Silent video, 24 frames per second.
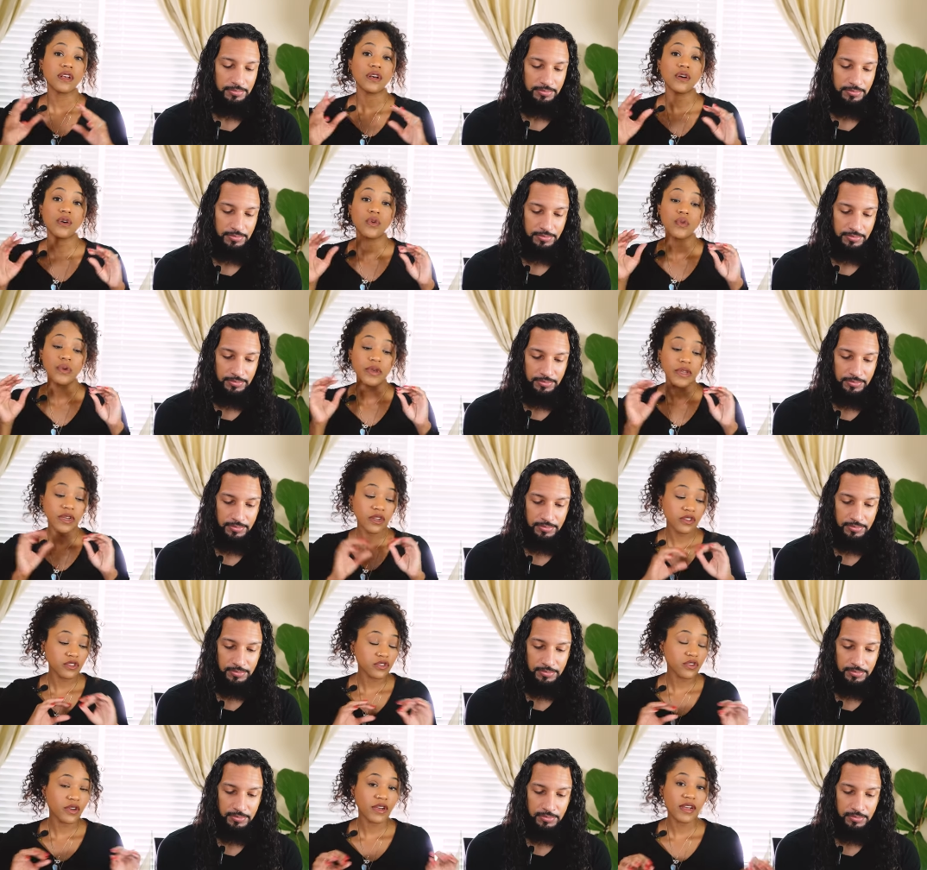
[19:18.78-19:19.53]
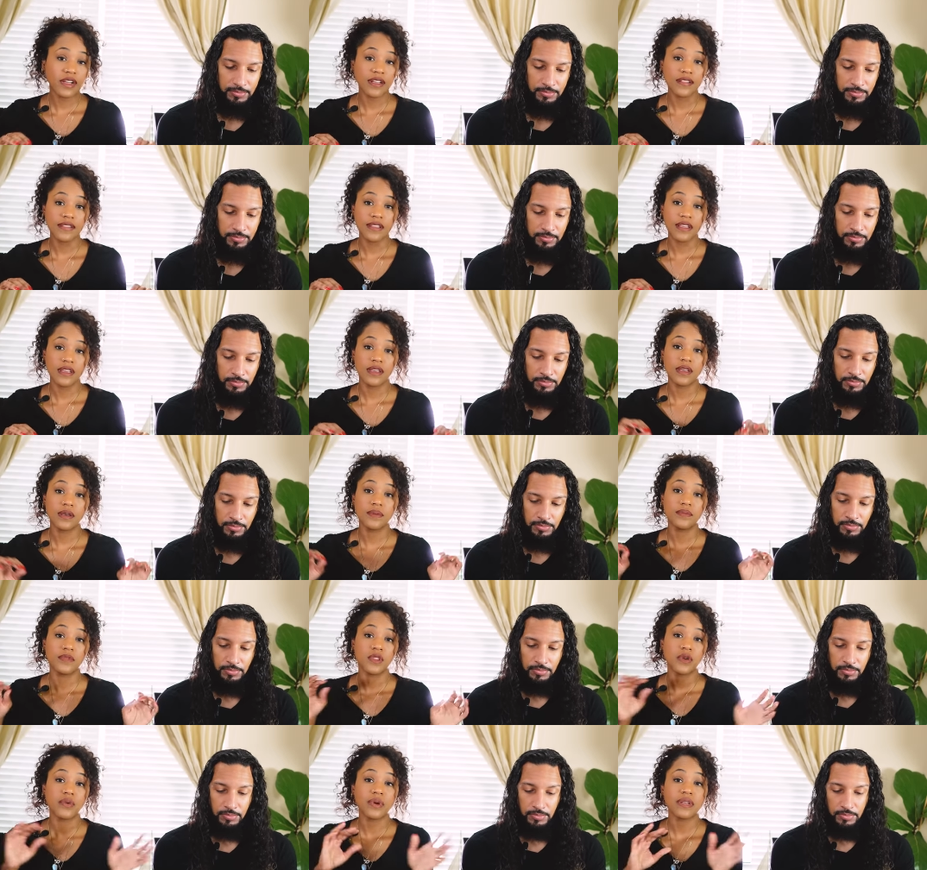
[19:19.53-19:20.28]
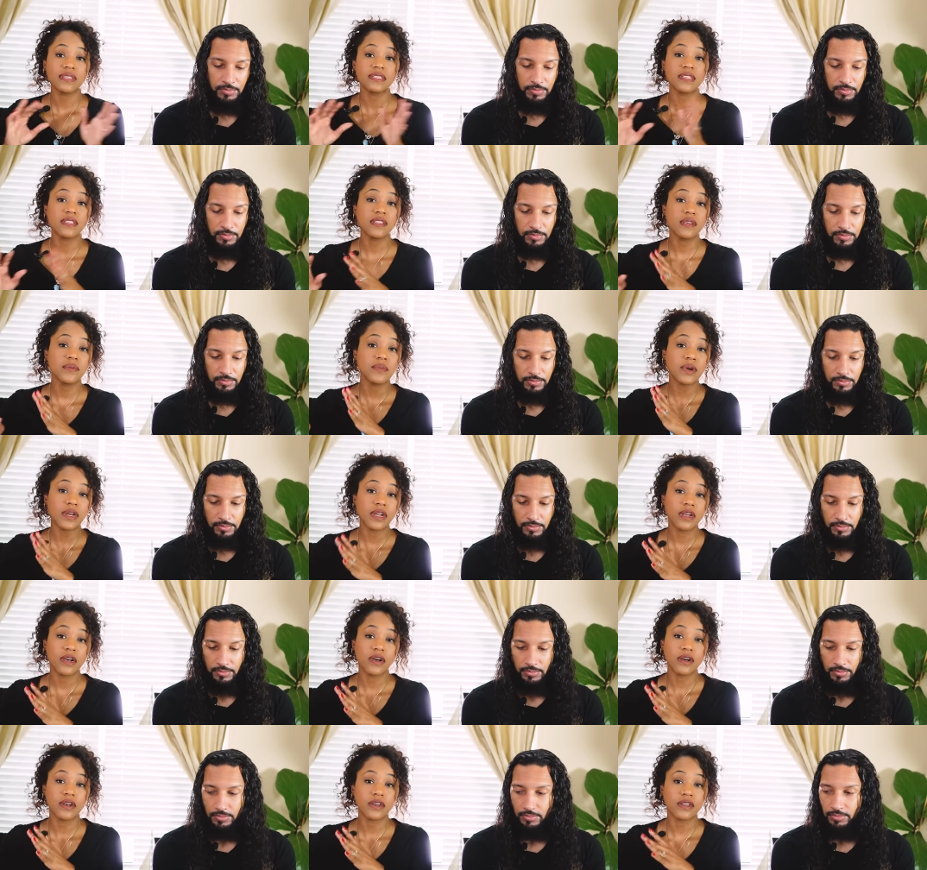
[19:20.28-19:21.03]
Speaker 1: So we are trying them. The rest of
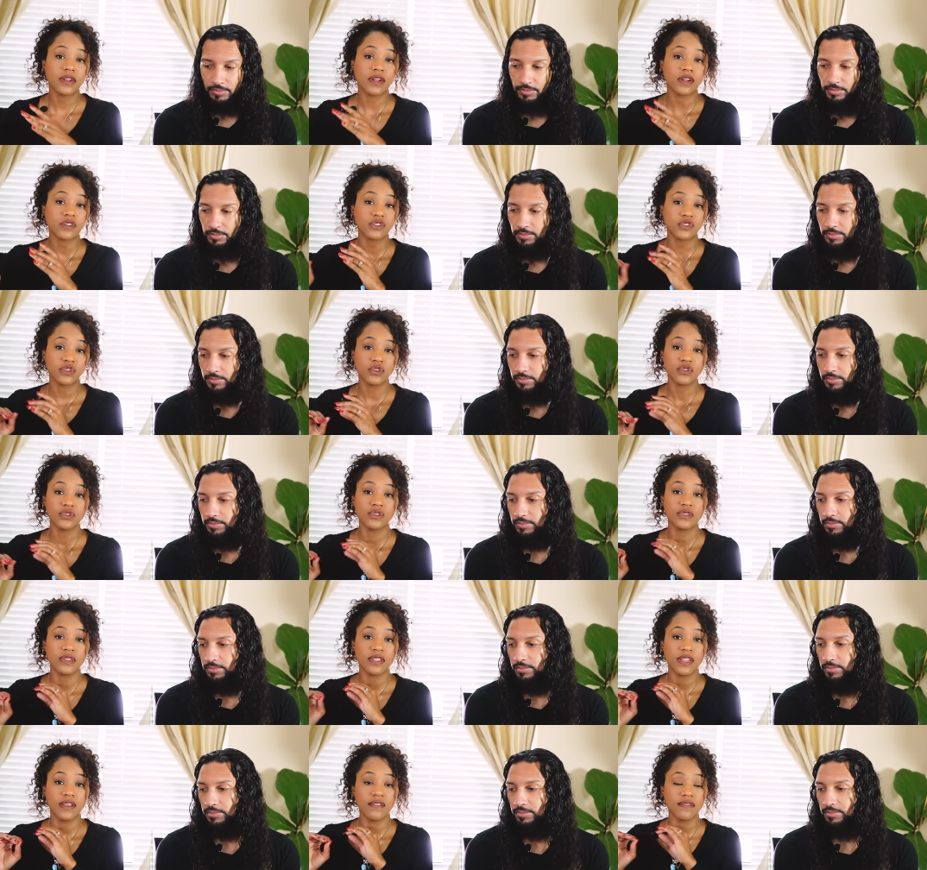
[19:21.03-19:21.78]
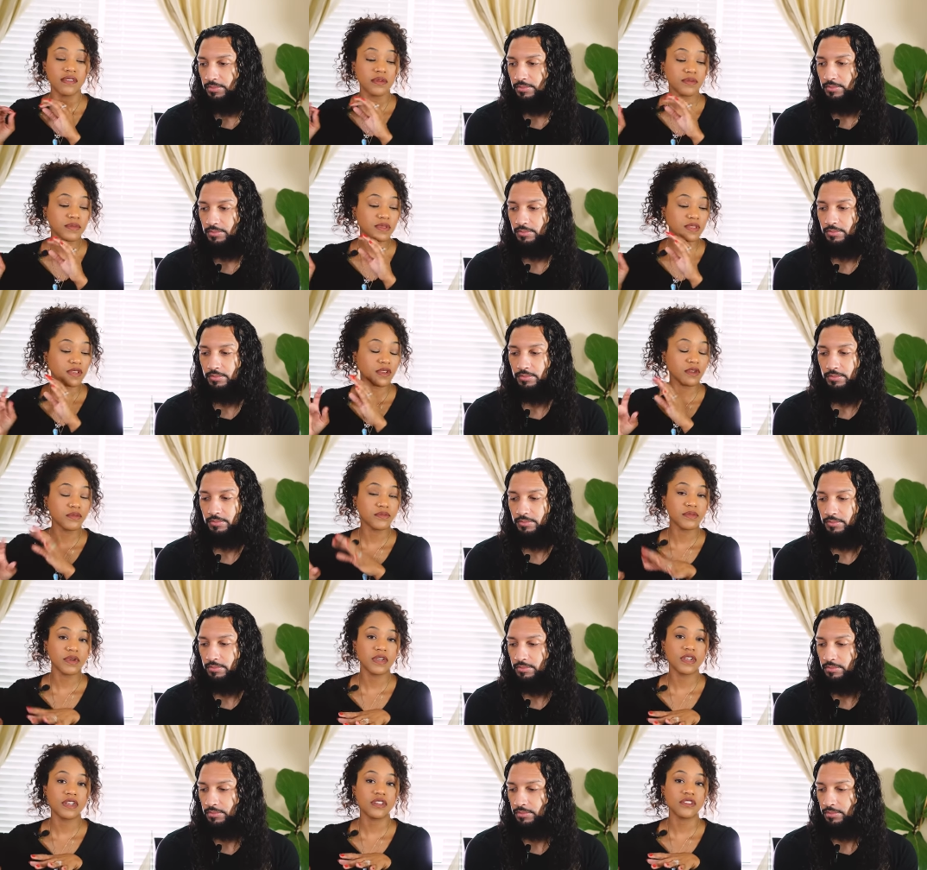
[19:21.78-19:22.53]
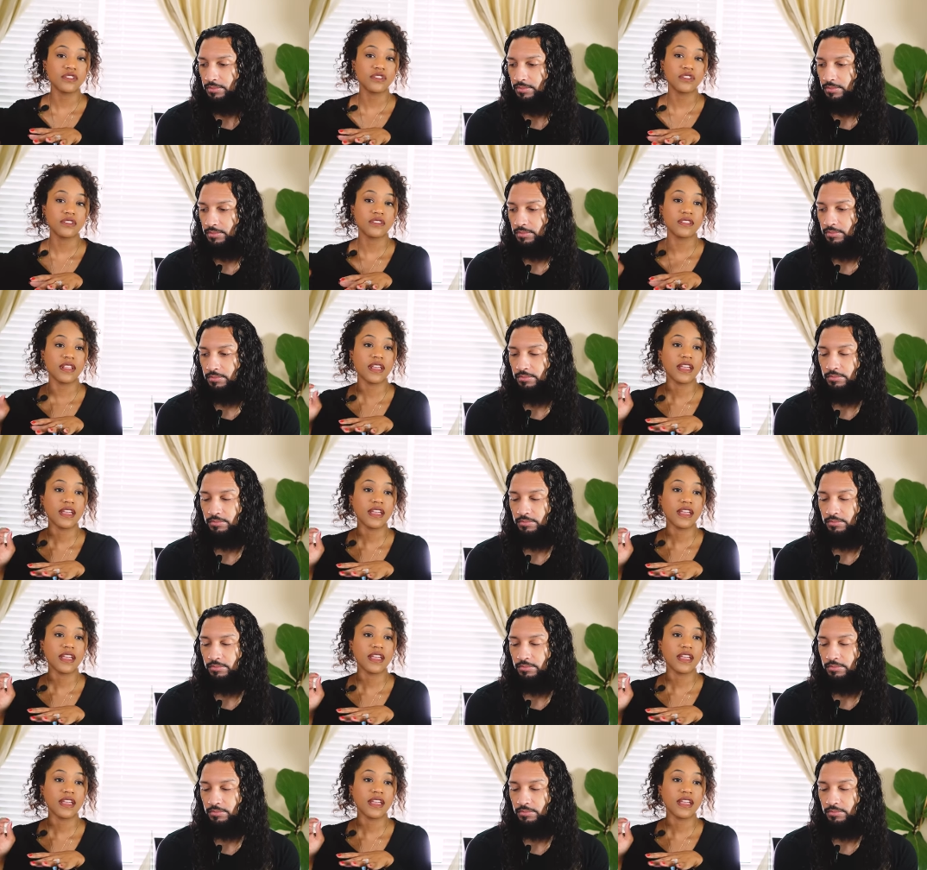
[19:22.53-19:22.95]
them are gone. Our children love them so much.